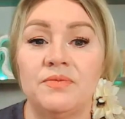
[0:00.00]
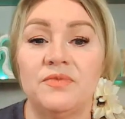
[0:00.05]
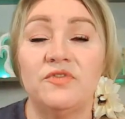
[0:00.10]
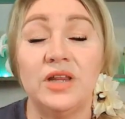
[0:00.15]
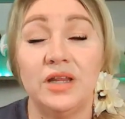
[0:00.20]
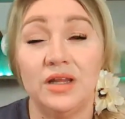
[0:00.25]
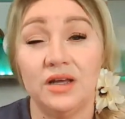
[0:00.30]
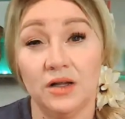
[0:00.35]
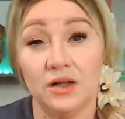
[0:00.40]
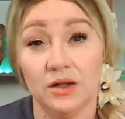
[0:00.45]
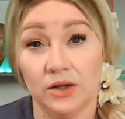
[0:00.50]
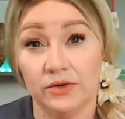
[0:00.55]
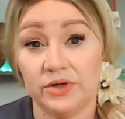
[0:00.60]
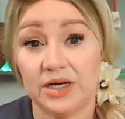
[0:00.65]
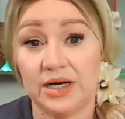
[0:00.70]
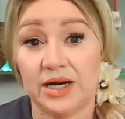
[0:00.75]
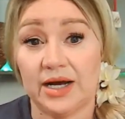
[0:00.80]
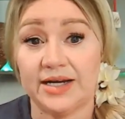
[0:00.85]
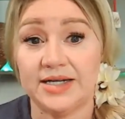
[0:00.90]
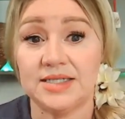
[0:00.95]
Feeling
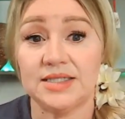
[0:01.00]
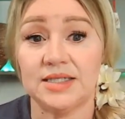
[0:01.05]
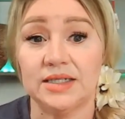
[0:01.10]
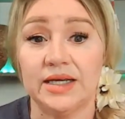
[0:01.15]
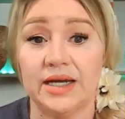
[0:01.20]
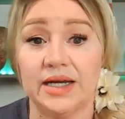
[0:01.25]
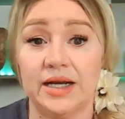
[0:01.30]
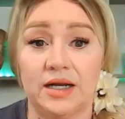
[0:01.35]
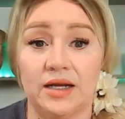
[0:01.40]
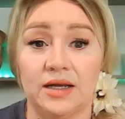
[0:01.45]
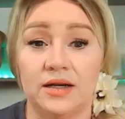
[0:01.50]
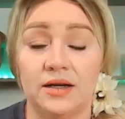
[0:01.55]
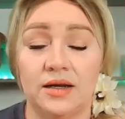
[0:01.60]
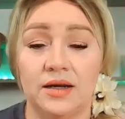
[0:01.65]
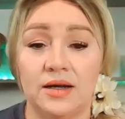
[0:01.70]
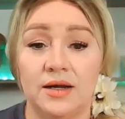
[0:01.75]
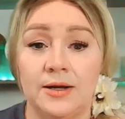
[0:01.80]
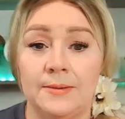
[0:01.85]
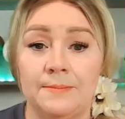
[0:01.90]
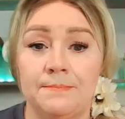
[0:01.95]
alone and isolated,
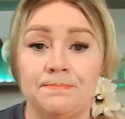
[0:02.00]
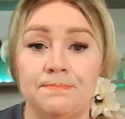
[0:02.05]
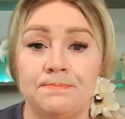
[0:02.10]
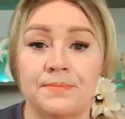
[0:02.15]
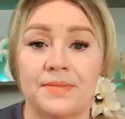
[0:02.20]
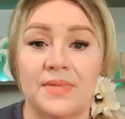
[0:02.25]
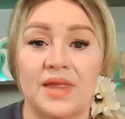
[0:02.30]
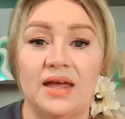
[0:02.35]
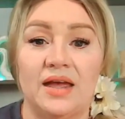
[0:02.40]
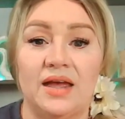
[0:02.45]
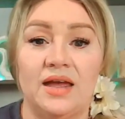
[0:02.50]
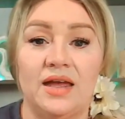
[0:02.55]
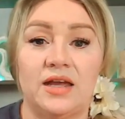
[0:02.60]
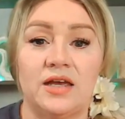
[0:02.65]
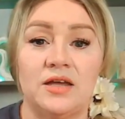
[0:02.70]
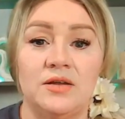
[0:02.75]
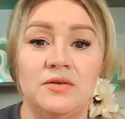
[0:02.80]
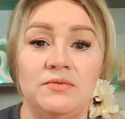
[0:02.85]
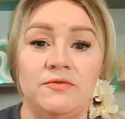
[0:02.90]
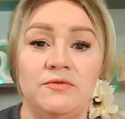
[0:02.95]

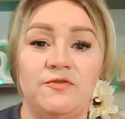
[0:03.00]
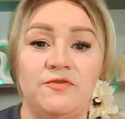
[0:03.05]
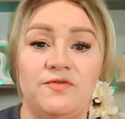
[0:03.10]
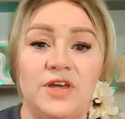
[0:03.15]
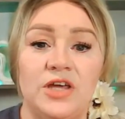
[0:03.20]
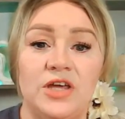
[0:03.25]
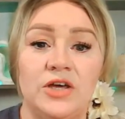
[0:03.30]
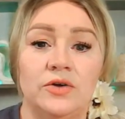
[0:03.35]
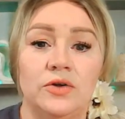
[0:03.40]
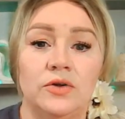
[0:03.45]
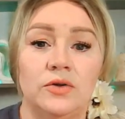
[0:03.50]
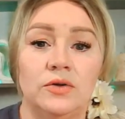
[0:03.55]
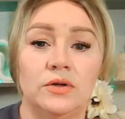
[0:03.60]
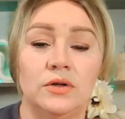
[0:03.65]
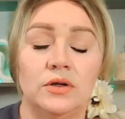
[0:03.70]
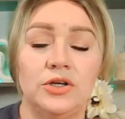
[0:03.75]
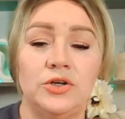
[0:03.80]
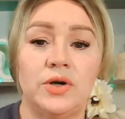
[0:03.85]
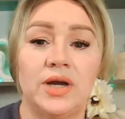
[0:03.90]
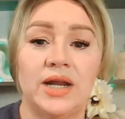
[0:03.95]
it can
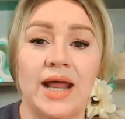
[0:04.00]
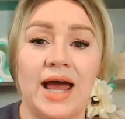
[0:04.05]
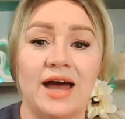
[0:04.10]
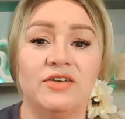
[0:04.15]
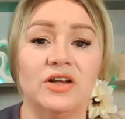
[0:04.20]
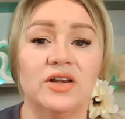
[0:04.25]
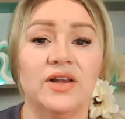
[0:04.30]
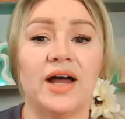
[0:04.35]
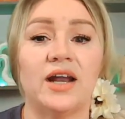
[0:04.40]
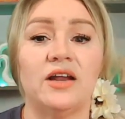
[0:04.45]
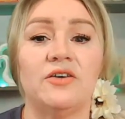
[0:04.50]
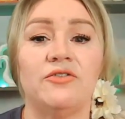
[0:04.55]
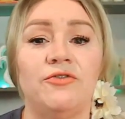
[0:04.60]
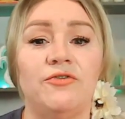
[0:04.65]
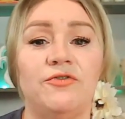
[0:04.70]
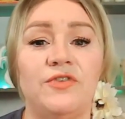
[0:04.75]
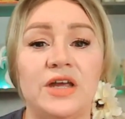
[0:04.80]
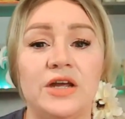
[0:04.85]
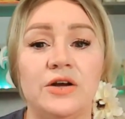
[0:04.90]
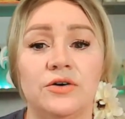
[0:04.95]
feel you can have a lot of
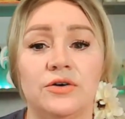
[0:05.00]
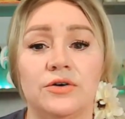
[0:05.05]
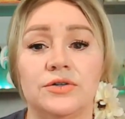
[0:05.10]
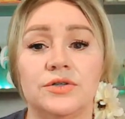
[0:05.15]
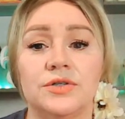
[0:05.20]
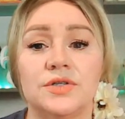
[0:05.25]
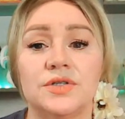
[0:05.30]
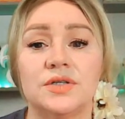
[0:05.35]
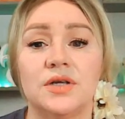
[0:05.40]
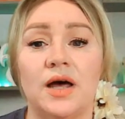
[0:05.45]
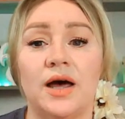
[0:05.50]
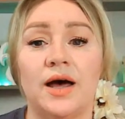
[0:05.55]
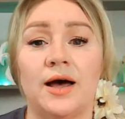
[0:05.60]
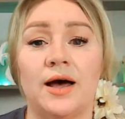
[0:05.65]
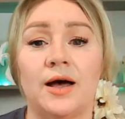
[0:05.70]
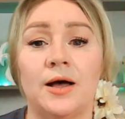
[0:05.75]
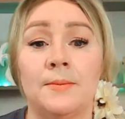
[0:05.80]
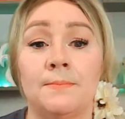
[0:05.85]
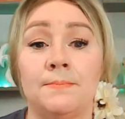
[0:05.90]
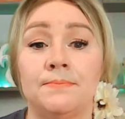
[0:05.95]
fears.
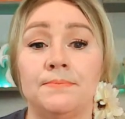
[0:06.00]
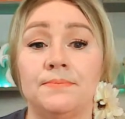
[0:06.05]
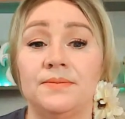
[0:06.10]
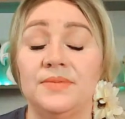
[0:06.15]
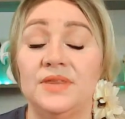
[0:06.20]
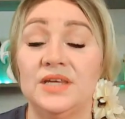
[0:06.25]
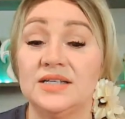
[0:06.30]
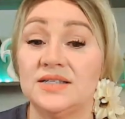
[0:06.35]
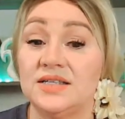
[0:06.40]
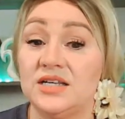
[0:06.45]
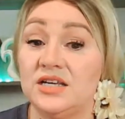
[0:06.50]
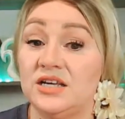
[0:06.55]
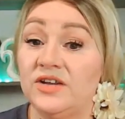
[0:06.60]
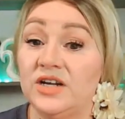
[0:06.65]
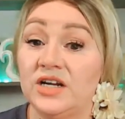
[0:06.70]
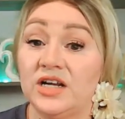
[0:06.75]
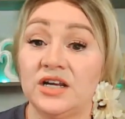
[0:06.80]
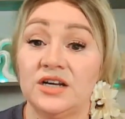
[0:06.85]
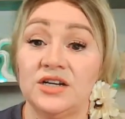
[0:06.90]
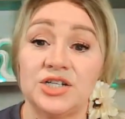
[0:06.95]
This
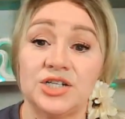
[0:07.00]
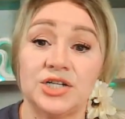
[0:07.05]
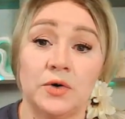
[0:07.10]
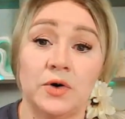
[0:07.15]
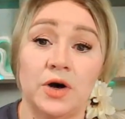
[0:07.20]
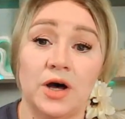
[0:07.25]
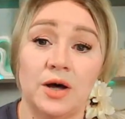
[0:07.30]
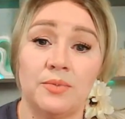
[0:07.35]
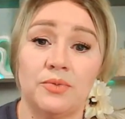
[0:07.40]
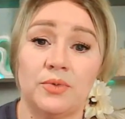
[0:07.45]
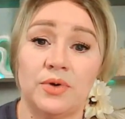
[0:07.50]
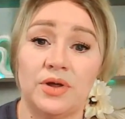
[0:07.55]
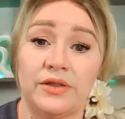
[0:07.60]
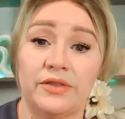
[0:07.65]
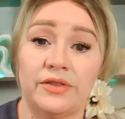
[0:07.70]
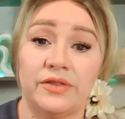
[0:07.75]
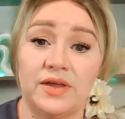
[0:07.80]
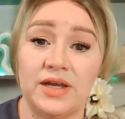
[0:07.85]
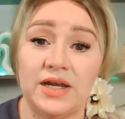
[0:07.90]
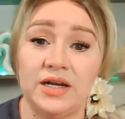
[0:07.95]
even can show up
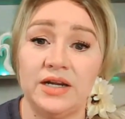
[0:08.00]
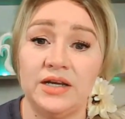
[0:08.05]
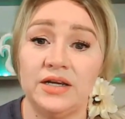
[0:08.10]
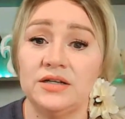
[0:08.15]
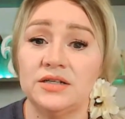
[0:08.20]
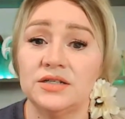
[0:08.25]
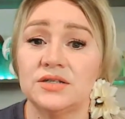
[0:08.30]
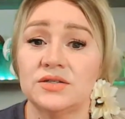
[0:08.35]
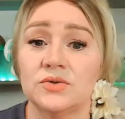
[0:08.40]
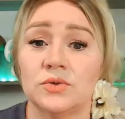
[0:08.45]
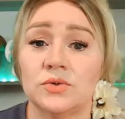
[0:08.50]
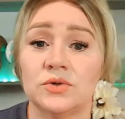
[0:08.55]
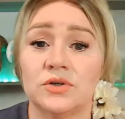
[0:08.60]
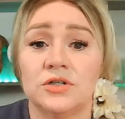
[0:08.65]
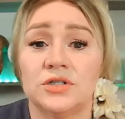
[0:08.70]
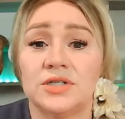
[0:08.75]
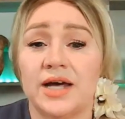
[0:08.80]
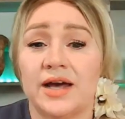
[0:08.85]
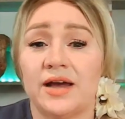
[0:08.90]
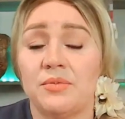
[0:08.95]
with eating
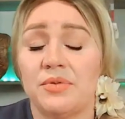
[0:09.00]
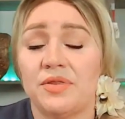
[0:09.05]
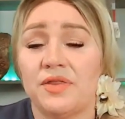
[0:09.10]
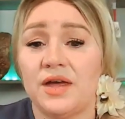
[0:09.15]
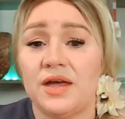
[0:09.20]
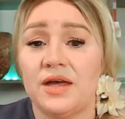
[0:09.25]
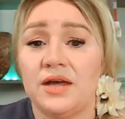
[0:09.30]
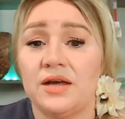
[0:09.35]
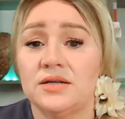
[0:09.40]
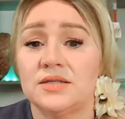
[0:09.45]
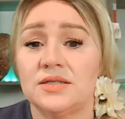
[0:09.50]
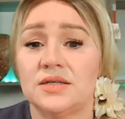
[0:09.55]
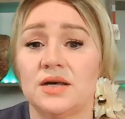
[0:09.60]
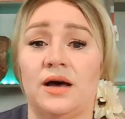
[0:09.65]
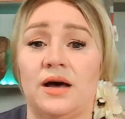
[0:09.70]
disorder type things.